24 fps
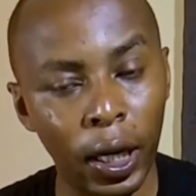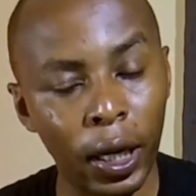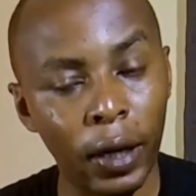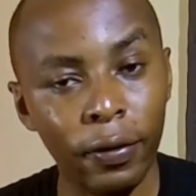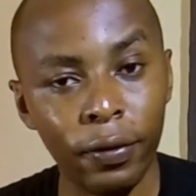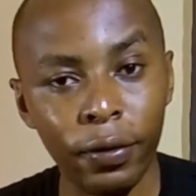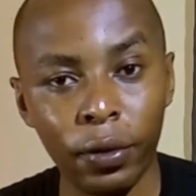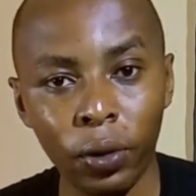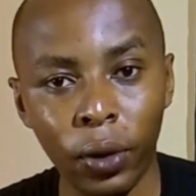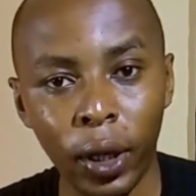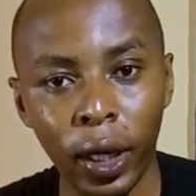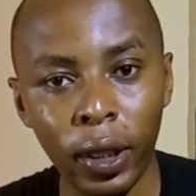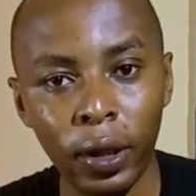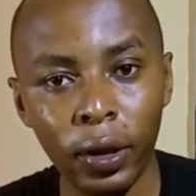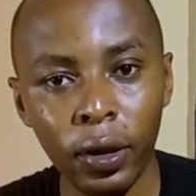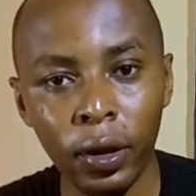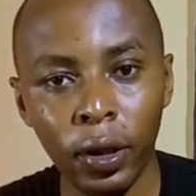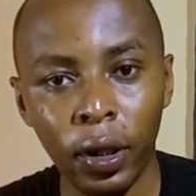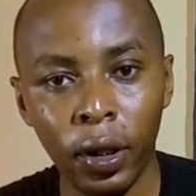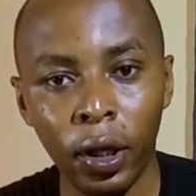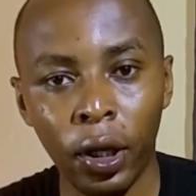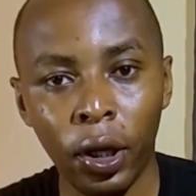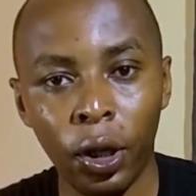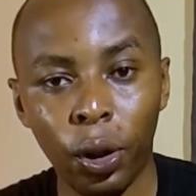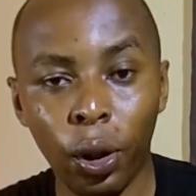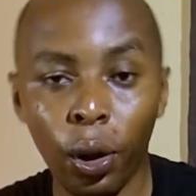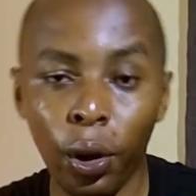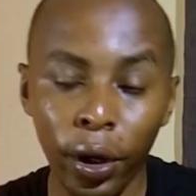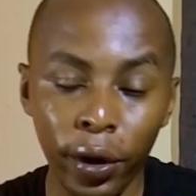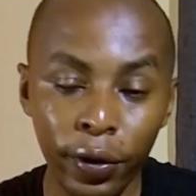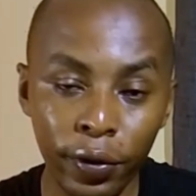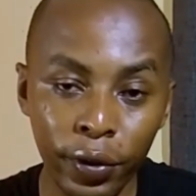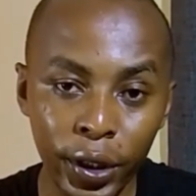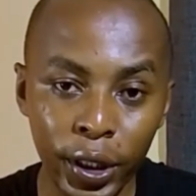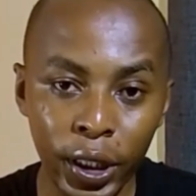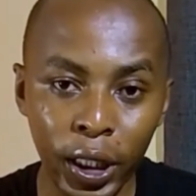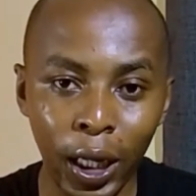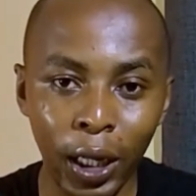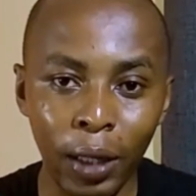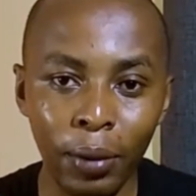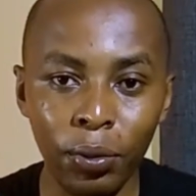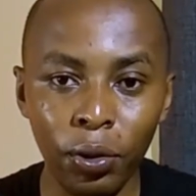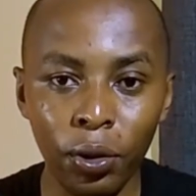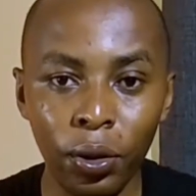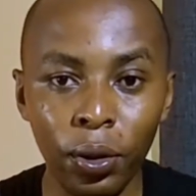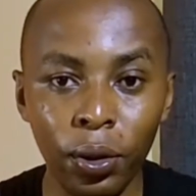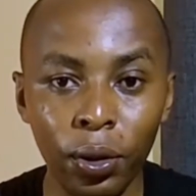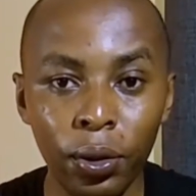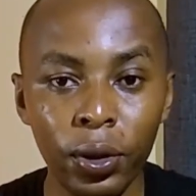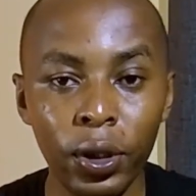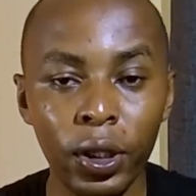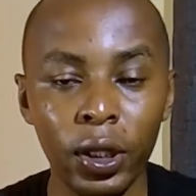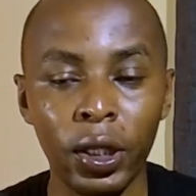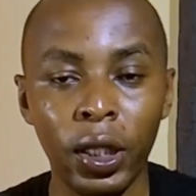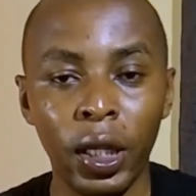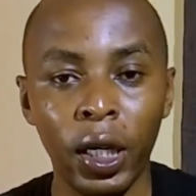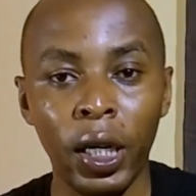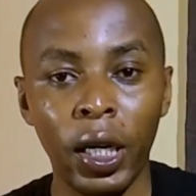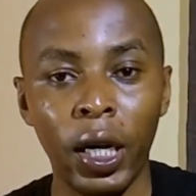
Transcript: loved one, or every time you lose